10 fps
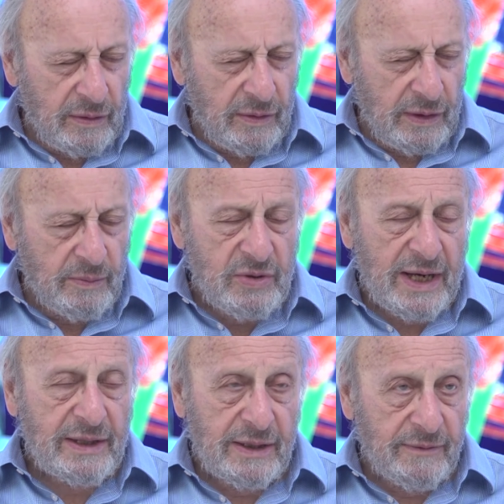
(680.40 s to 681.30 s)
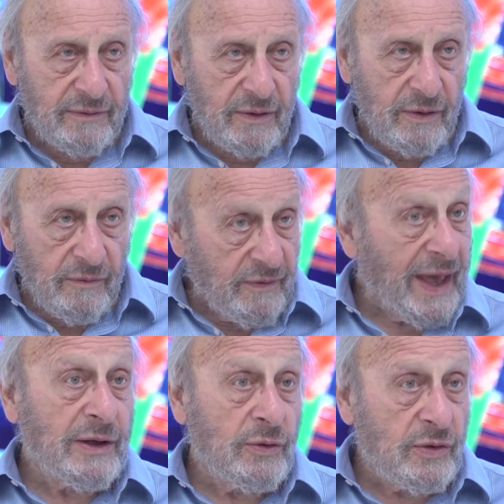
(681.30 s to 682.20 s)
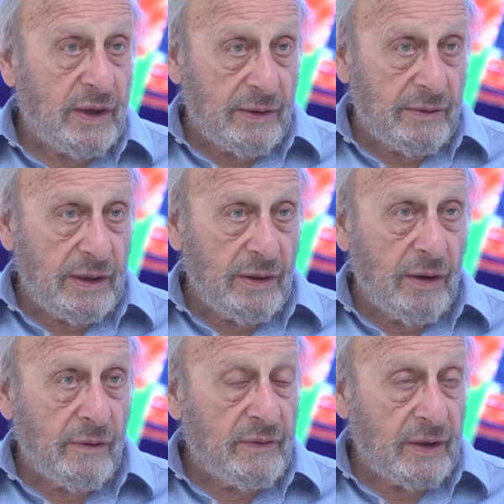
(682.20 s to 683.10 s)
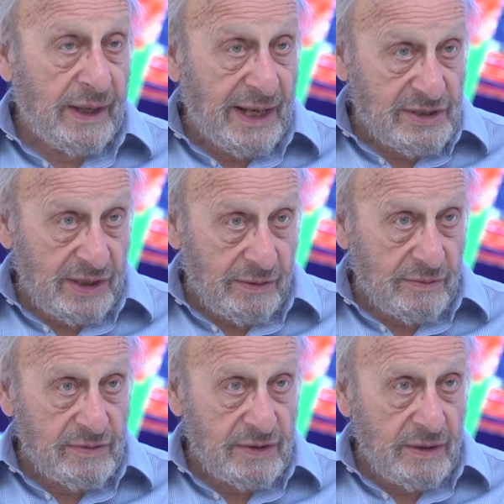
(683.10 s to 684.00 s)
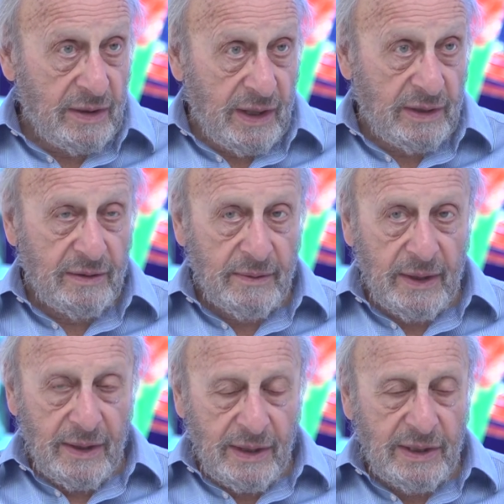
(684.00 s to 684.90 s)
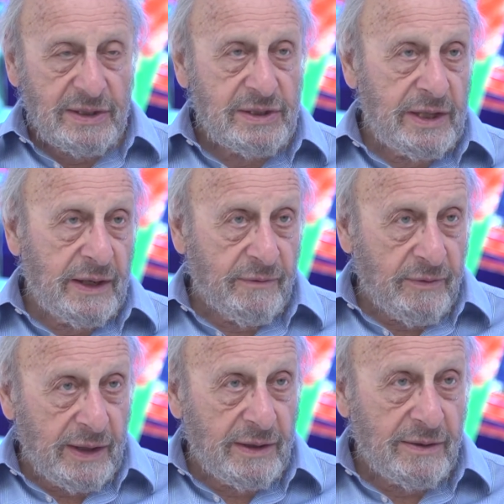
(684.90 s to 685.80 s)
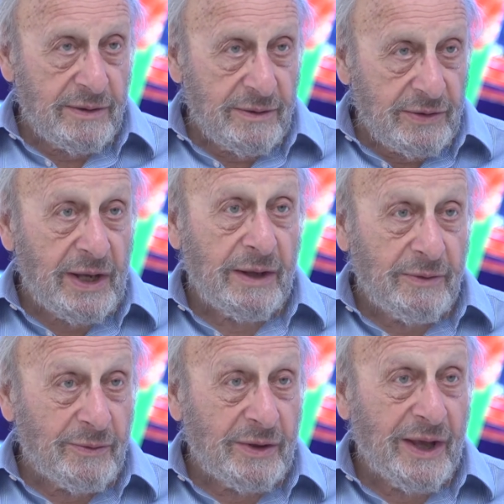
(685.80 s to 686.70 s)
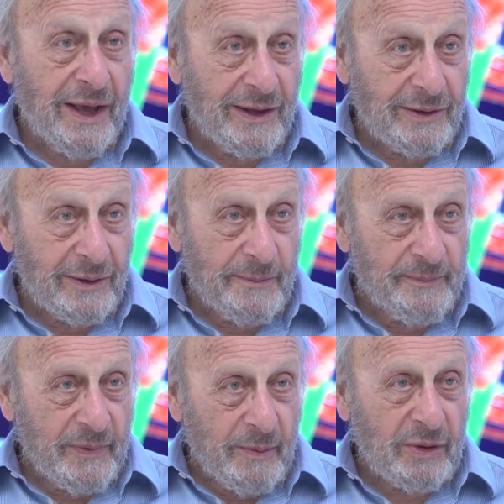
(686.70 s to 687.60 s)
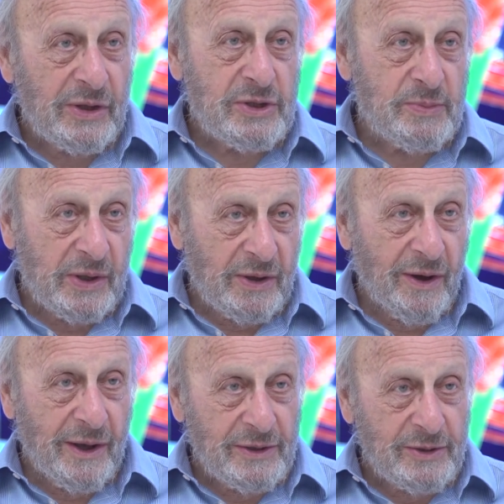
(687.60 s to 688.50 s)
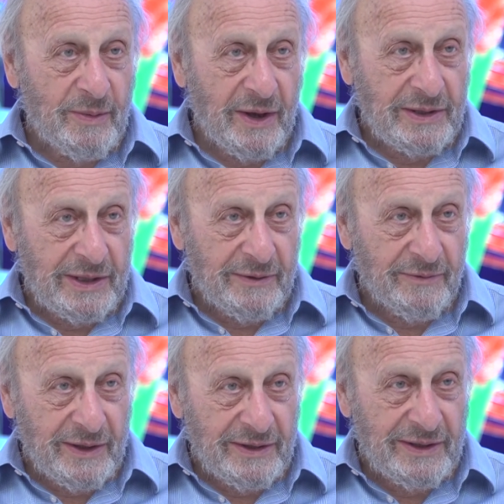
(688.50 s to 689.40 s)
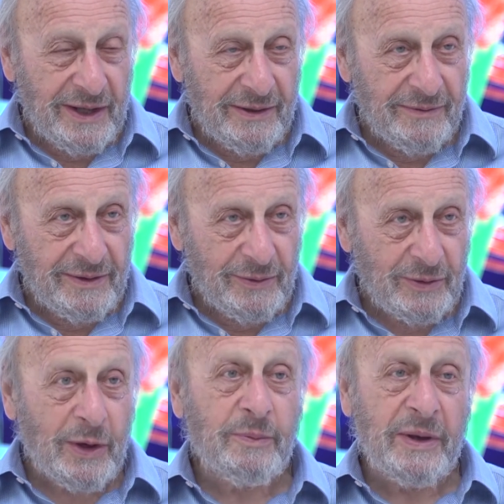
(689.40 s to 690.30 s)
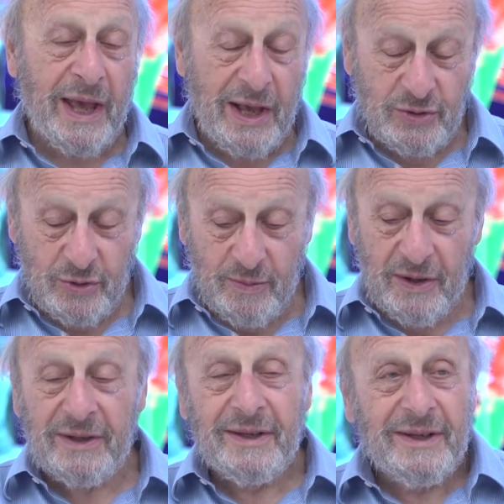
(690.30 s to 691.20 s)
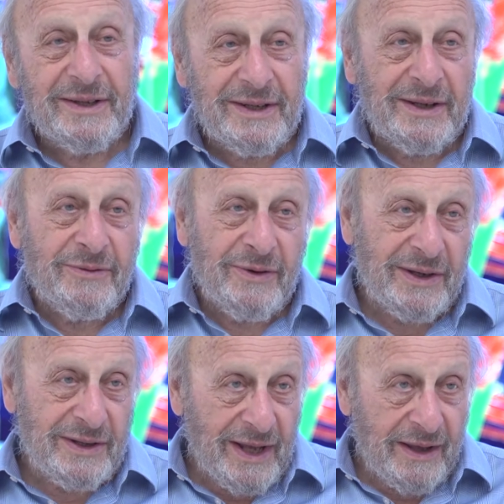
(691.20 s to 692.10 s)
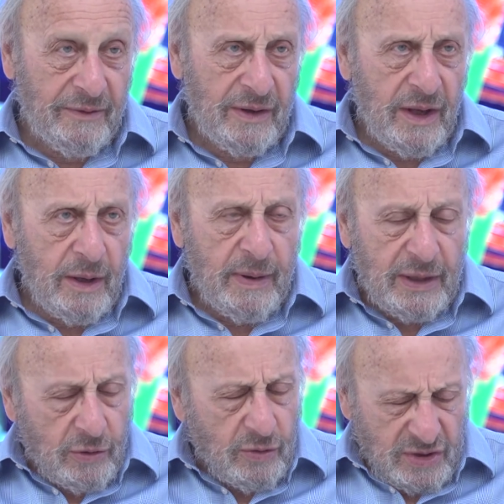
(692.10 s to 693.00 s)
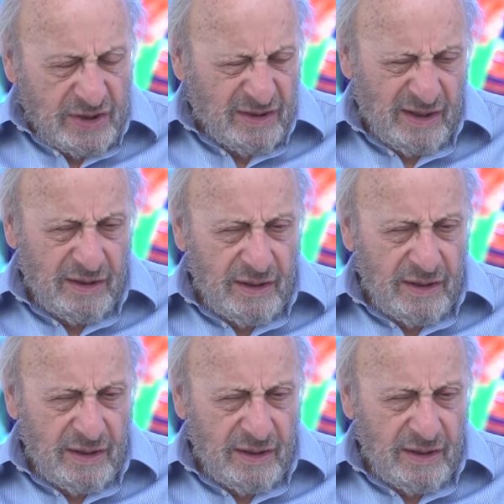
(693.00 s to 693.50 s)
the objective value theory of the classicals and his dear friend David Ricardo. Please be kind to my dear friend David, or don't be harsh on my dear friend David. But of course,